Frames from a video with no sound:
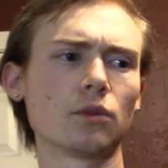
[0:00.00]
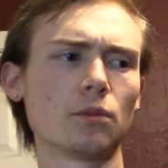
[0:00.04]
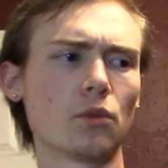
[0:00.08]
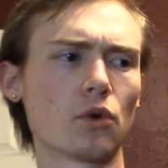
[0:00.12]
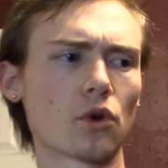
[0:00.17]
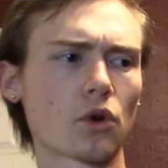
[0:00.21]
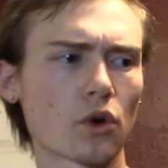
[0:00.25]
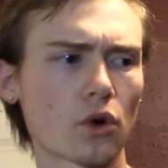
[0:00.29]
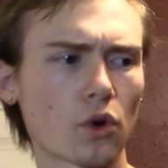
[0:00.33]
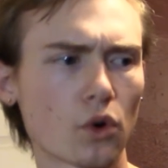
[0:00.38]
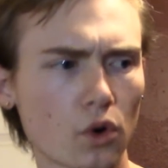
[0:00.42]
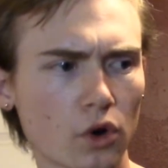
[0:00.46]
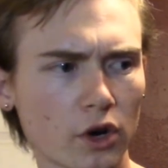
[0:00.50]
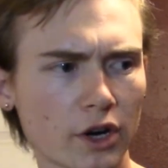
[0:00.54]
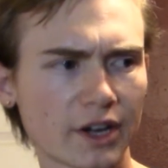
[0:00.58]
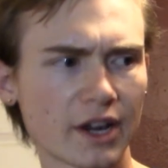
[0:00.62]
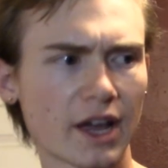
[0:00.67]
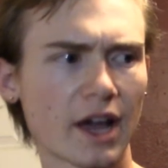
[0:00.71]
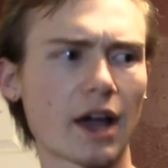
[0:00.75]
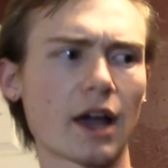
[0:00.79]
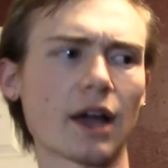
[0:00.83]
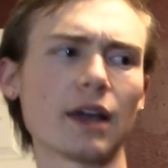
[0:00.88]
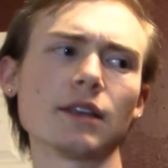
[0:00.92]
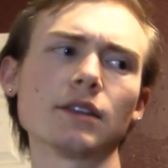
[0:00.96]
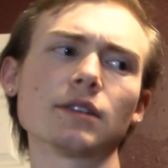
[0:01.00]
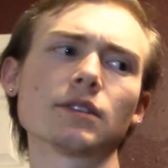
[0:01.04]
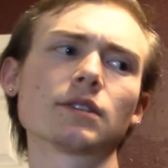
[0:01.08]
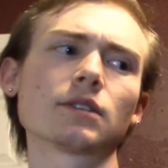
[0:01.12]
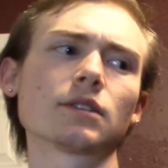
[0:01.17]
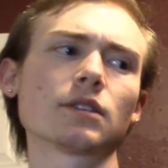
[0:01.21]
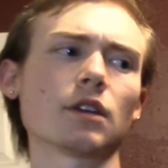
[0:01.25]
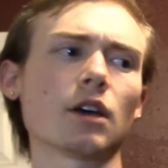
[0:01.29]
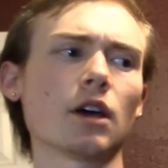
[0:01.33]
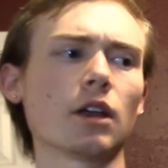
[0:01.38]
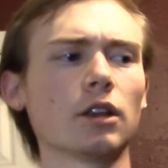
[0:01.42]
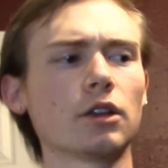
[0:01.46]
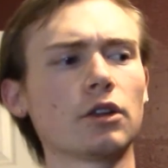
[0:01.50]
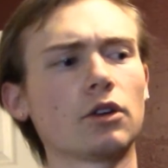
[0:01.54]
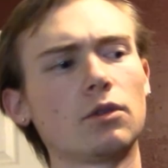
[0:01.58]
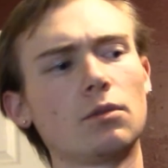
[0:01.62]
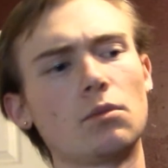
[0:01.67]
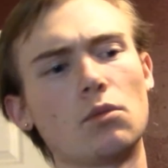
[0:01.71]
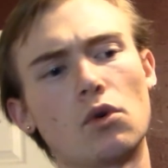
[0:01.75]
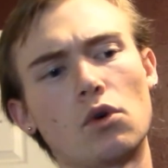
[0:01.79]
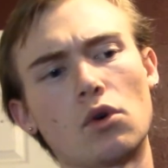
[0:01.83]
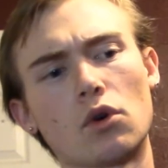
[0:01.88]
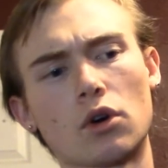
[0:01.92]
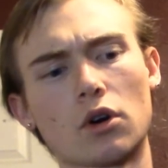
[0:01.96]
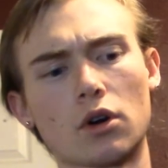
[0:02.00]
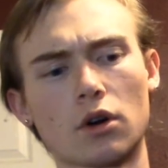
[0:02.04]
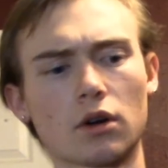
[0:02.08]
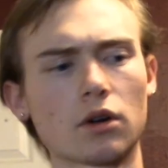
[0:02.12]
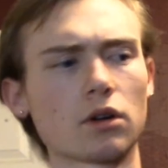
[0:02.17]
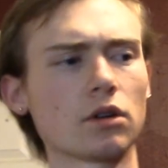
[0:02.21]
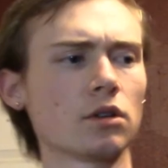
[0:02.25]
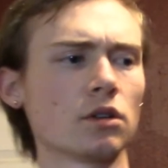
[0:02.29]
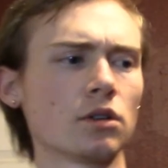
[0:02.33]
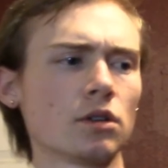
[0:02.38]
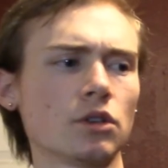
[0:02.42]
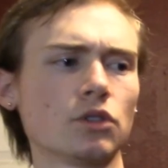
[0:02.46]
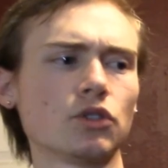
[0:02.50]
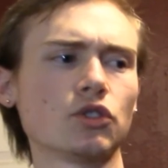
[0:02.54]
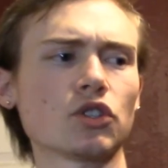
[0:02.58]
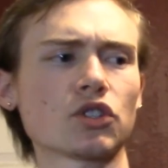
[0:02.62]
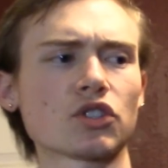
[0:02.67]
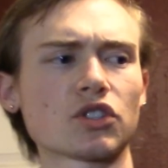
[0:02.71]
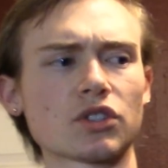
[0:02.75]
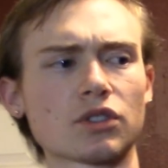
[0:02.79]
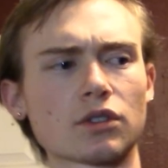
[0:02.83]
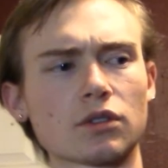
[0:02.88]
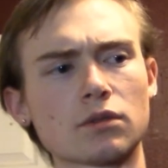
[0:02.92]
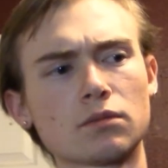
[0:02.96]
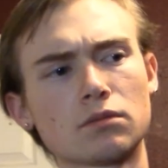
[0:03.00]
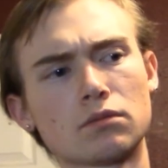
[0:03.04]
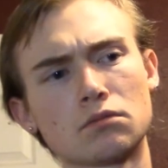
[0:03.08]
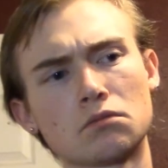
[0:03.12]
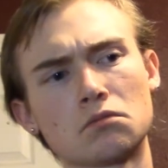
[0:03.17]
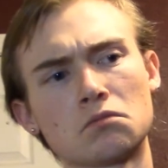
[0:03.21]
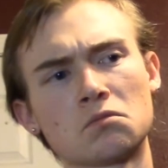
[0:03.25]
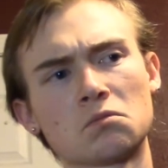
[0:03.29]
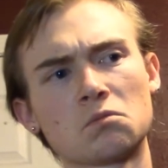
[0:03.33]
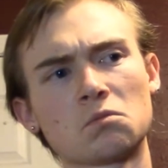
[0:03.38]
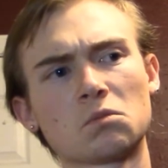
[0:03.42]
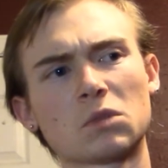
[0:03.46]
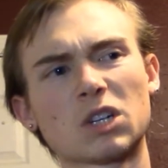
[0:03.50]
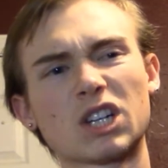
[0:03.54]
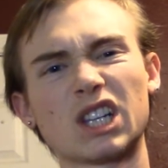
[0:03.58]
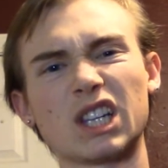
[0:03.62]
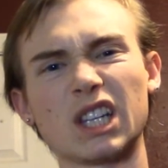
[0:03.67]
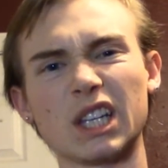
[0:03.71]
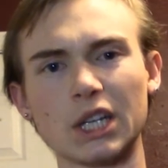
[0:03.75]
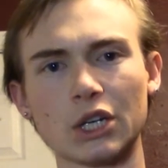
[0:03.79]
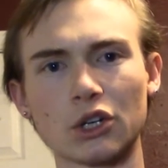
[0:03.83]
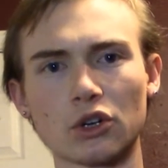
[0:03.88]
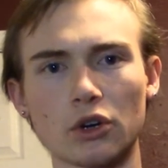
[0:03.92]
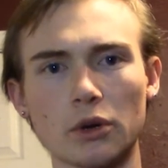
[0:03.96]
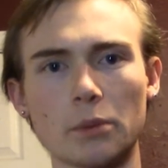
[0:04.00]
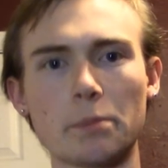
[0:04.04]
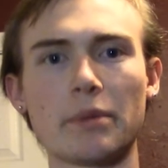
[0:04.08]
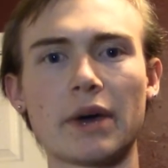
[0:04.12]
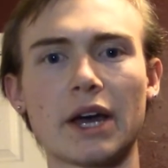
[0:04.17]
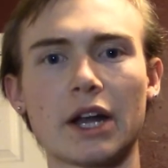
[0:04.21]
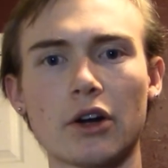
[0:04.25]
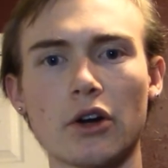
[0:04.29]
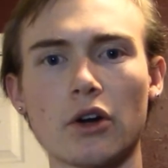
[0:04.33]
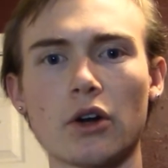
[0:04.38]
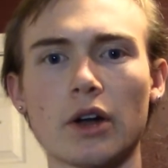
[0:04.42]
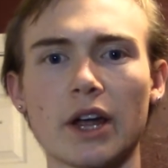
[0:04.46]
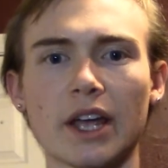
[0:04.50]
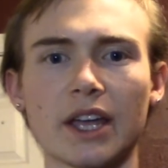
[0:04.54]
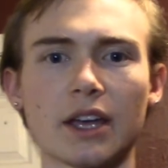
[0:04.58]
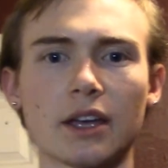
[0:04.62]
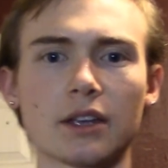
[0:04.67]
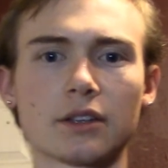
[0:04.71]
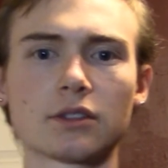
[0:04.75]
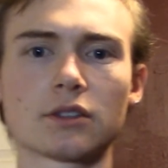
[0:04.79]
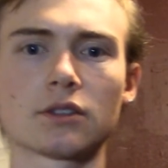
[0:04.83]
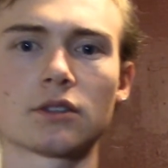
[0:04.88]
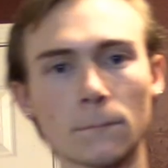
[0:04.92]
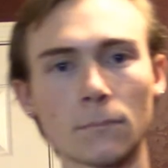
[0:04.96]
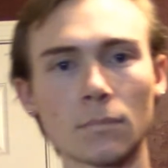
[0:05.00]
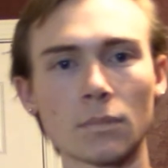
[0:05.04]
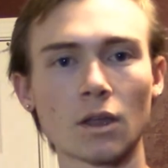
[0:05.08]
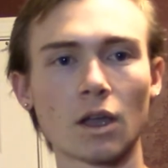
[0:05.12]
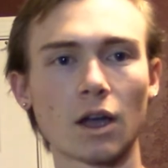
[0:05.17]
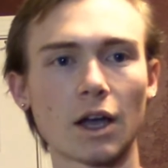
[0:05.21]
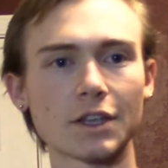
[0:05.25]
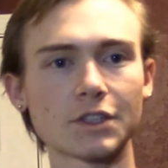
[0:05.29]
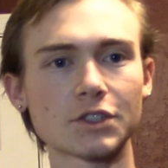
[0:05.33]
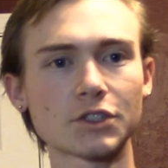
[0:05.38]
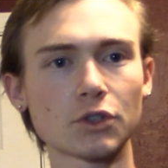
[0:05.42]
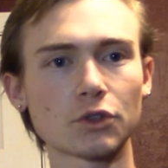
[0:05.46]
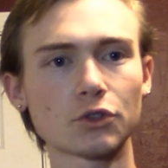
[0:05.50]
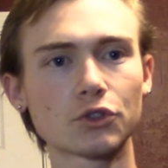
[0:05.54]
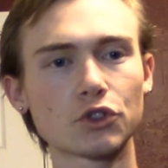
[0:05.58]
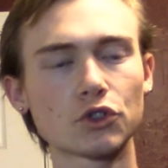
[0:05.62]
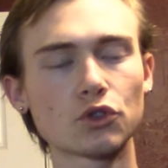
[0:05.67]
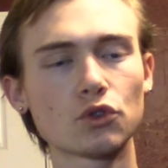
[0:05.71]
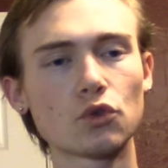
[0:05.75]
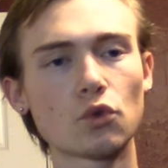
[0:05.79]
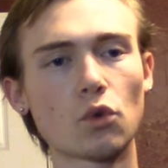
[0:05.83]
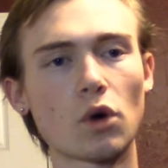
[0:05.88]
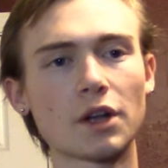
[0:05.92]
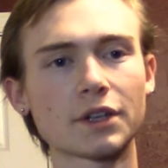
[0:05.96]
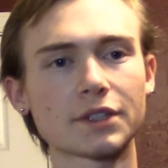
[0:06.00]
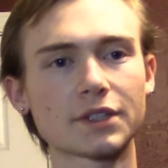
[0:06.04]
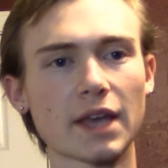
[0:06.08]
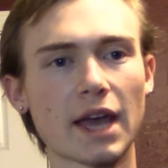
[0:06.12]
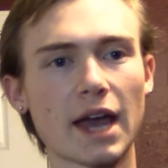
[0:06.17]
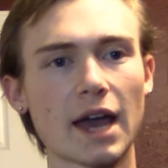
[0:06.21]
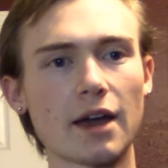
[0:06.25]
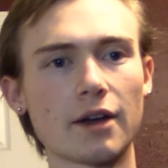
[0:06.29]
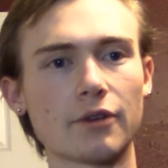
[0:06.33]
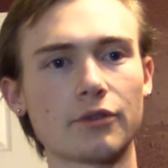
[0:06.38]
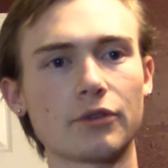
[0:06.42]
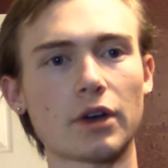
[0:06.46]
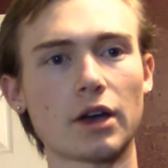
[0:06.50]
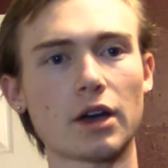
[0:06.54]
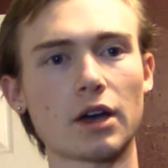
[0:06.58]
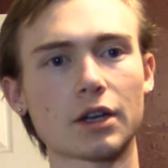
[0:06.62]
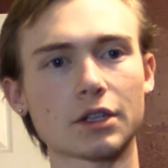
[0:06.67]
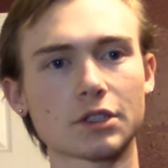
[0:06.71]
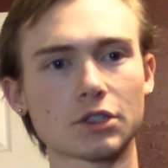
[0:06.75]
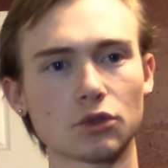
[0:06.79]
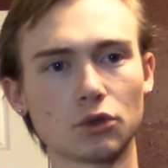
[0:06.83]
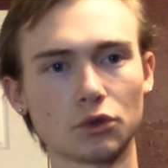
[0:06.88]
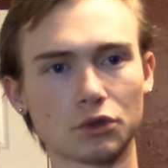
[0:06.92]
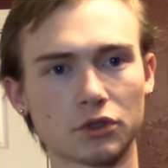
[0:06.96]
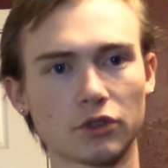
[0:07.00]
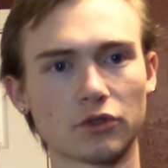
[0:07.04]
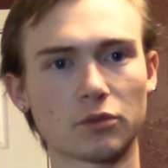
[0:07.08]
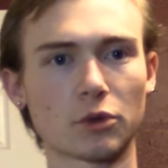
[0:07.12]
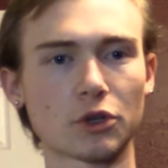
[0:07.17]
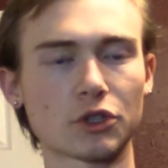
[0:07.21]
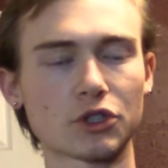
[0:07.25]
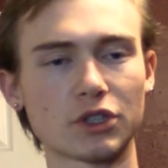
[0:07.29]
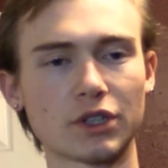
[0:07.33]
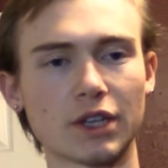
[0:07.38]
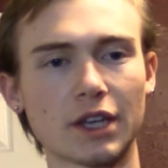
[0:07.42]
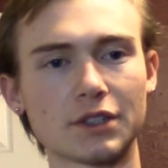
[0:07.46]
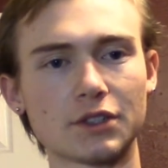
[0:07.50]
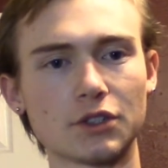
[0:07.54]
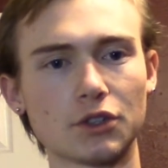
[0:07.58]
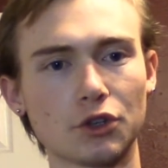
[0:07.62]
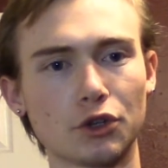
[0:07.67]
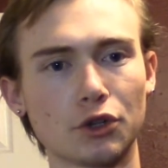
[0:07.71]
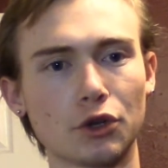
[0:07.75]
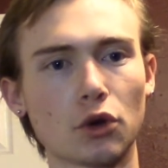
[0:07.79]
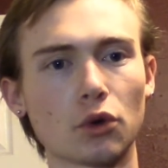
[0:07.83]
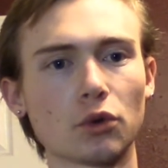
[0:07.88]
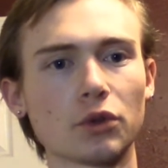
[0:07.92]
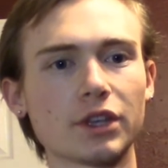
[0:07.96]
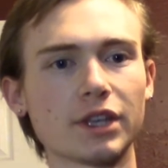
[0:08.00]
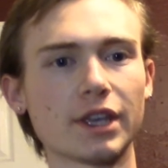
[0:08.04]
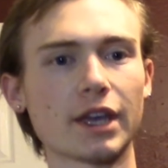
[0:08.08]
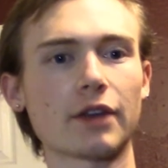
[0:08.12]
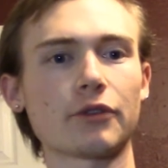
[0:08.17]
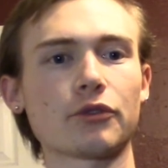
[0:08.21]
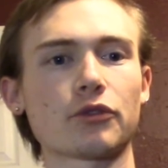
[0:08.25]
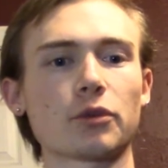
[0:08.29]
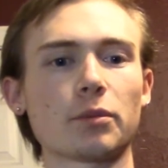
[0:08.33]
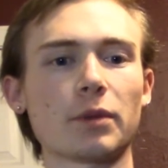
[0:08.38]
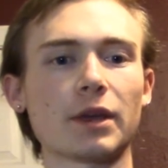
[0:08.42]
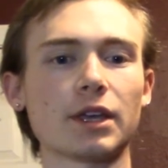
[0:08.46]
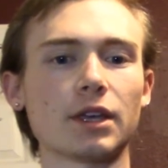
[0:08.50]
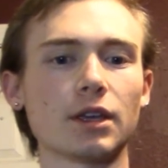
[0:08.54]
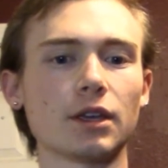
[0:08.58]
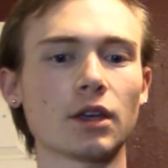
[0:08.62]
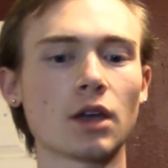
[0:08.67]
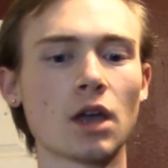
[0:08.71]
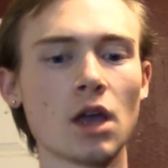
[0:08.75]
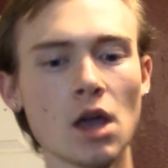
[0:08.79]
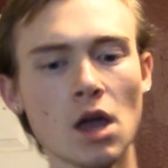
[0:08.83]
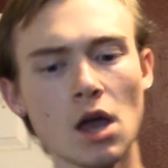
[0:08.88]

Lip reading: more organized, a little more just cleaner and better, I guess. I still do want to have exclusive merchandise that you can only get for making